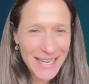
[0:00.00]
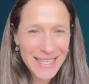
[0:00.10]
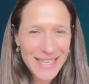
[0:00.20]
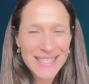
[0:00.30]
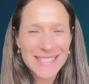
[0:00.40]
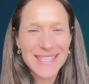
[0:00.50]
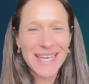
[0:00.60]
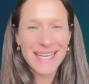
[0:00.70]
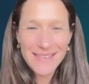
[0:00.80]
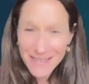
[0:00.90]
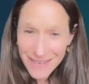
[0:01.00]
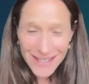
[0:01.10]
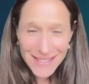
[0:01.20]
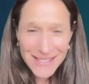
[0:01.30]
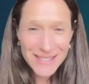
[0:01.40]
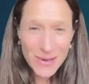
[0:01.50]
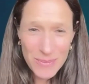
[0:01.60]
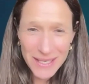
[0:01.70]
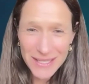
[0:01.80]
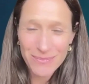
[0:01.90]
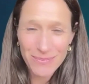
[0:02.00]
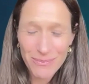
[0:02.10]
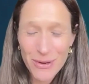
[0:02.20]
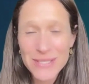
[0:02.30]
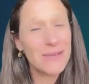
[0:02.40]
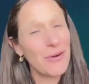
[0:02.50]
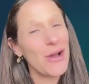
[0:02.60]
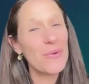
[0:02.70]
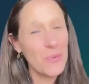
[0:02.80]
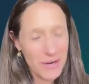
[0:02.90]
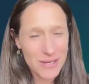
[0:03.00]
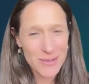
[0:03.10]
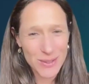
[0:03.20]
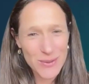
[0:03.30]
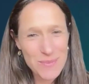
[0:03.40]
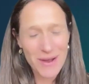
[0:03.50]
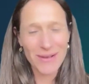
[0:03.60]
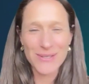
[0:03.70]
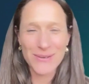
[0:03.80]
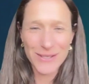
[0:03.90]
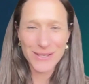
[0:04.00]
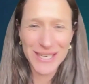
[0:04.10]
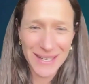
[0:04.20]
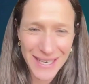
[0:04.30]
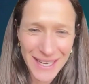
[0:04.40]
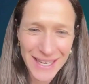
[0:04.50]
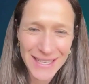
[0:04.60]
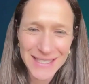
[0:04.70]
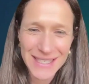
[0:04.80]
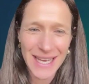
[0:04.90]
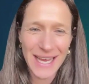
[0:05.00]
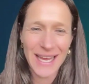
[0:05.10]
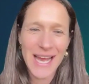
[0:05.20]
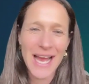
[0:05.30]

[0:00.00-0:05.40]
and Alex, thank you guys so much, mostly for all the work you do, but also for sharing it today.